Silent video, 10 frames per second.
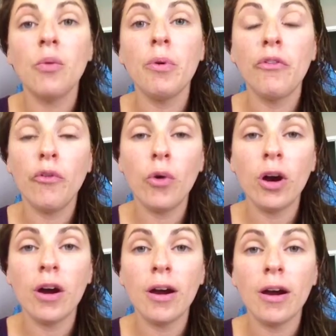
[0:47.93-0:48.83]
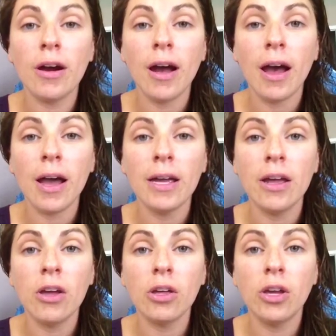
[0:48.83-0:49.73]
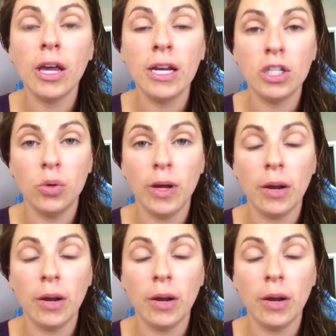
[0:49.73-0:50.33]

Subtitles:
before I get into it,